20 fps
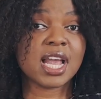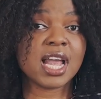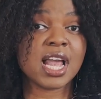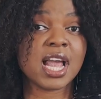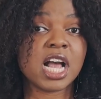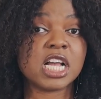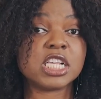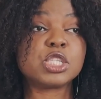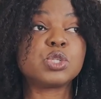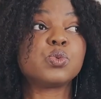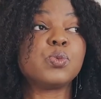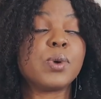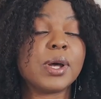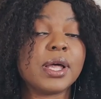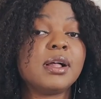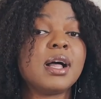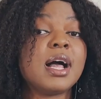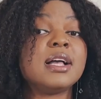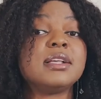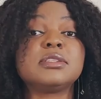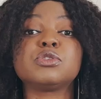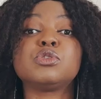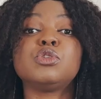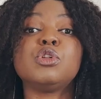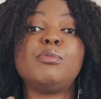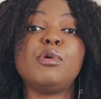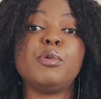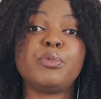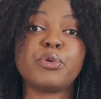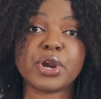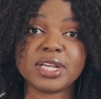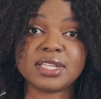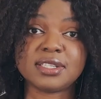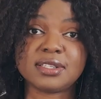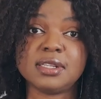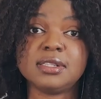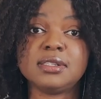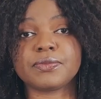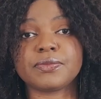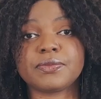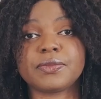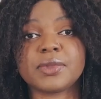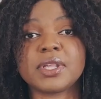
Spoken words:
as well as global presence.